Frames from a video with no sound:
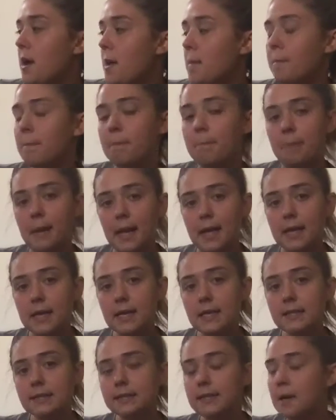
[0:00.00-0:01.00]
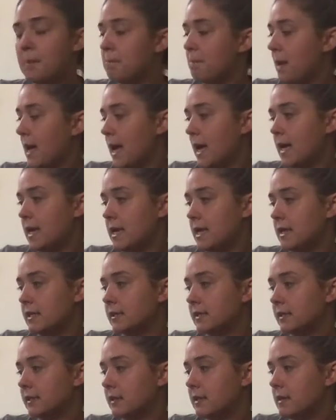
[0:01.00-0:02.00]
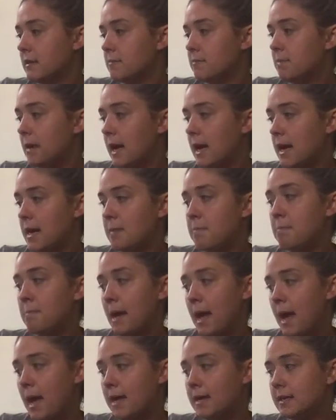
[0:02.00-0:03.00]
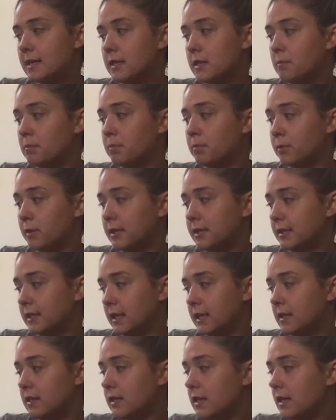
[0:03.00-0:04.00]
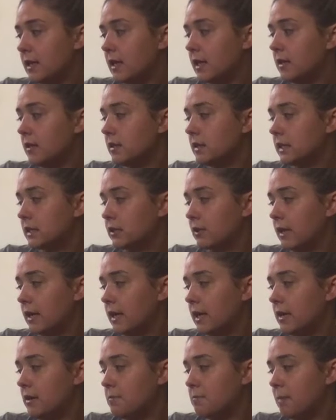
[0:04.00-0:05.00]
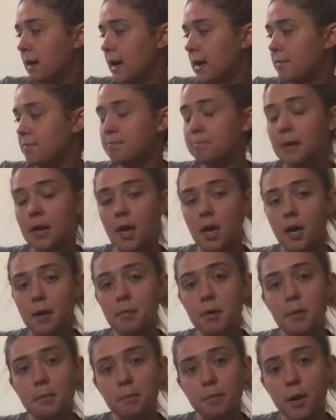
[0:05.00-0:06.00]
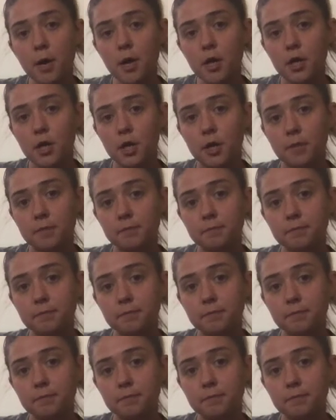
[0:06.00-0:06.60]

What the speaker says: Benny's Pennies by Pat Brisson, illustrated by Bob Barner.